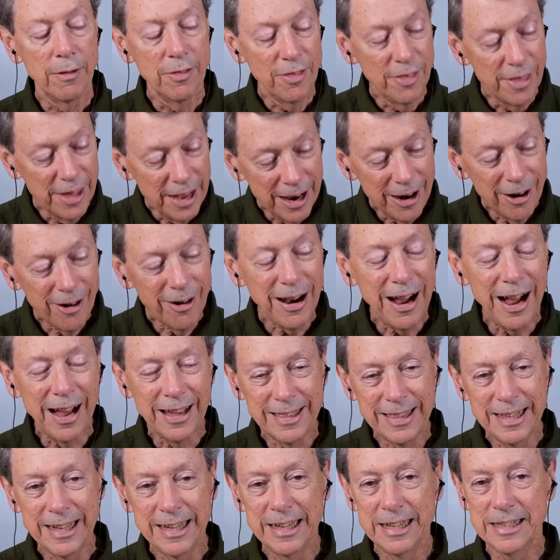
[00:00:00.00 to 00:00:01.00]
there, I
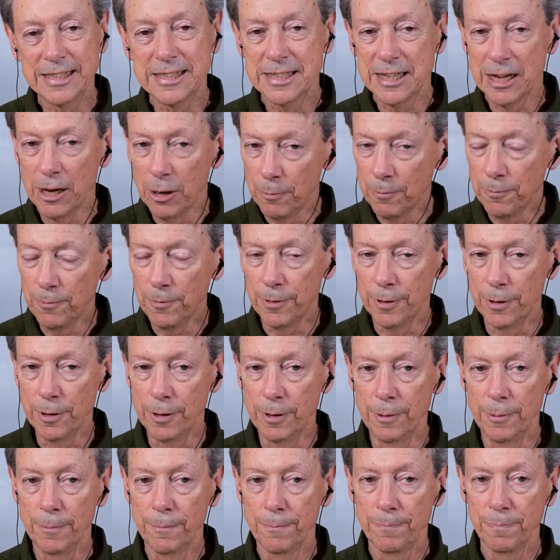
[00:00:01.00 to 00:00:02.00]
think it's
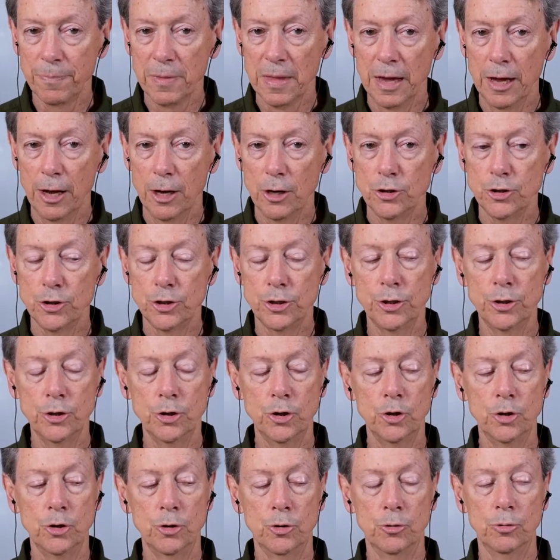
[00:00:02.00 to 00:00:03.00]
helpful
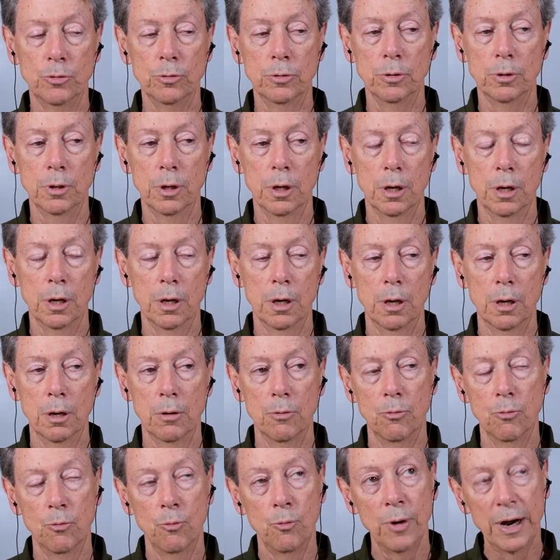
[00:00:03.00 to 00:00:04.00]
to
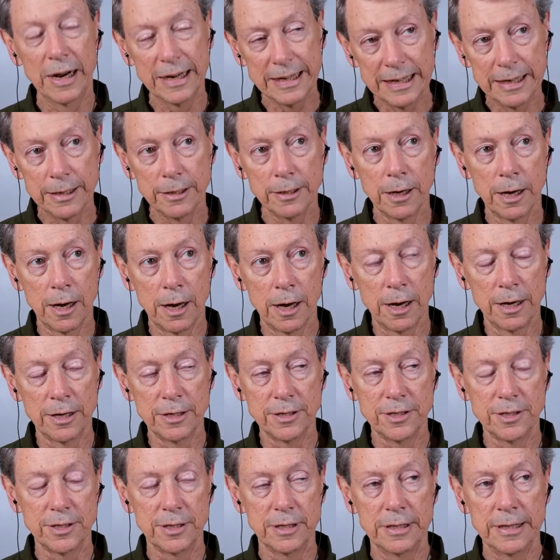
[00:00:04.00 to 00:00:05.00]

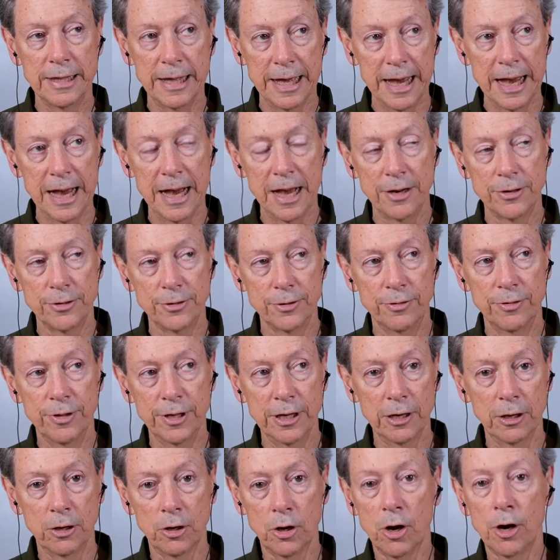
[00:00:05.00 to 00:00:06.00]
recognize that the
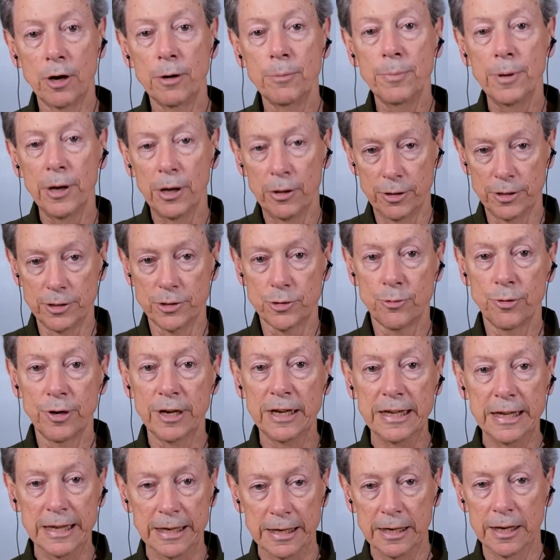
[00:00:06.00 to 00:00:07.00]
alarm bell that's
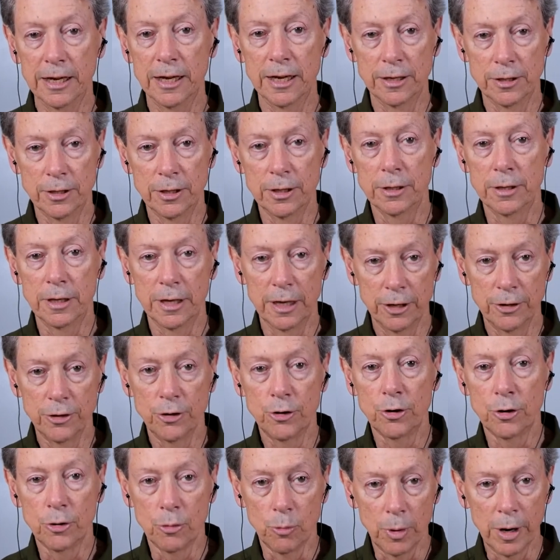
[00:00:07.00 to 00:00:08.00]
ringing in, in
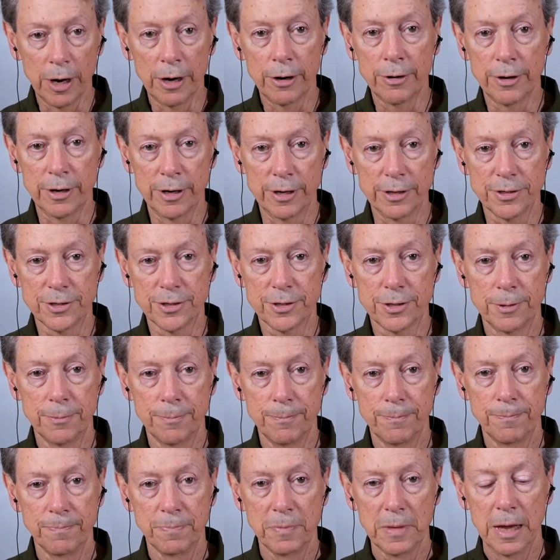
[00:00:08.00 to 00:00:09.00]
your awareness
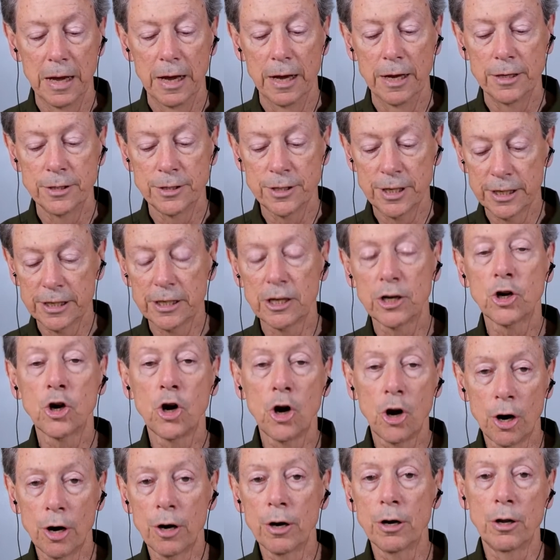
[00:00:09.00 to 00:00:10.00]
is like a
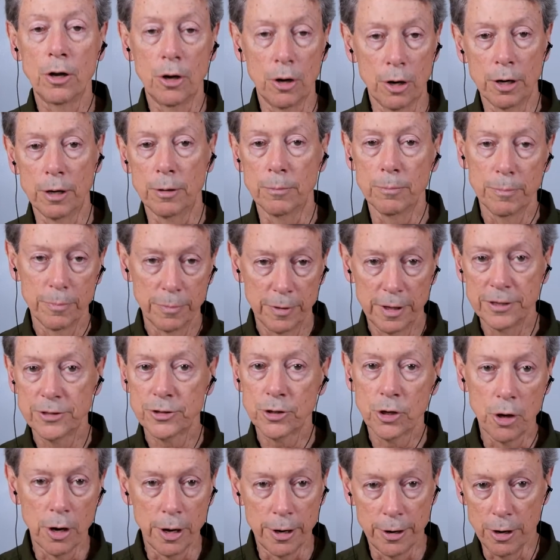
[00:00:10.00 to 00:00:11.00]
car alarm that's
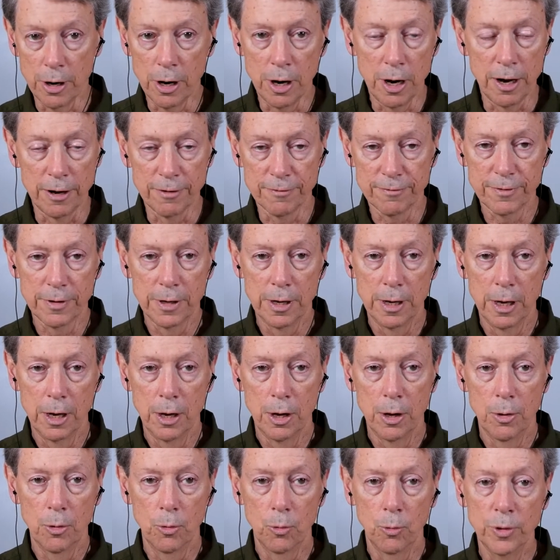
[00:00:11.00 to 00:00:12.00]
gone off,
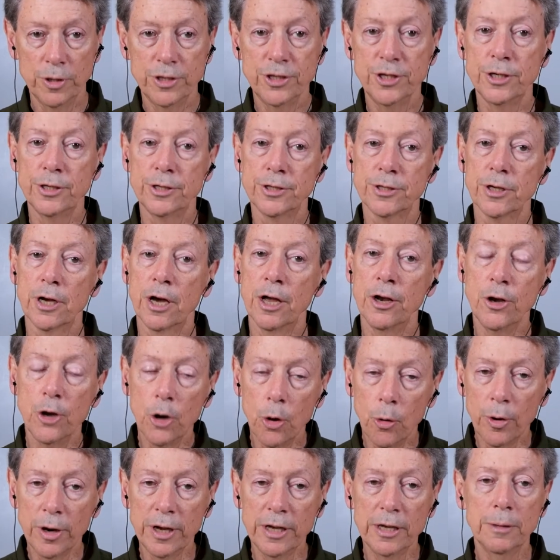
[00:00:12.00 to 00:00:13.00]
which is
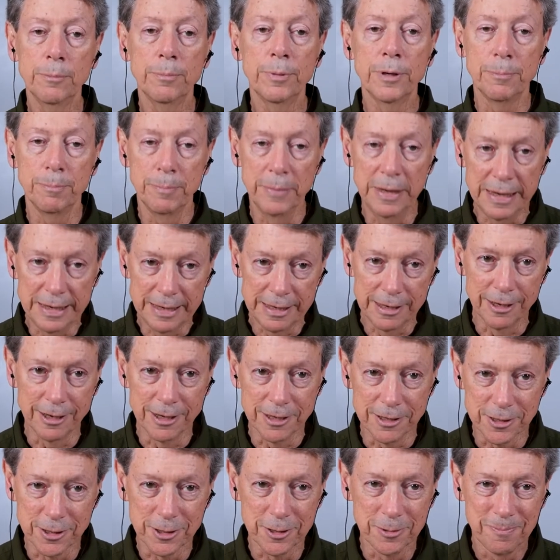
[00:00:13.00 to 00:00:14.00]
annoying but
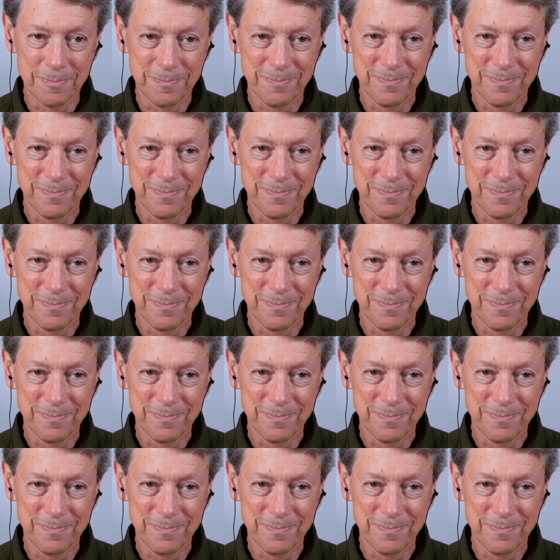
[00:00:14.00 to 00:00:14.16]
meaningless.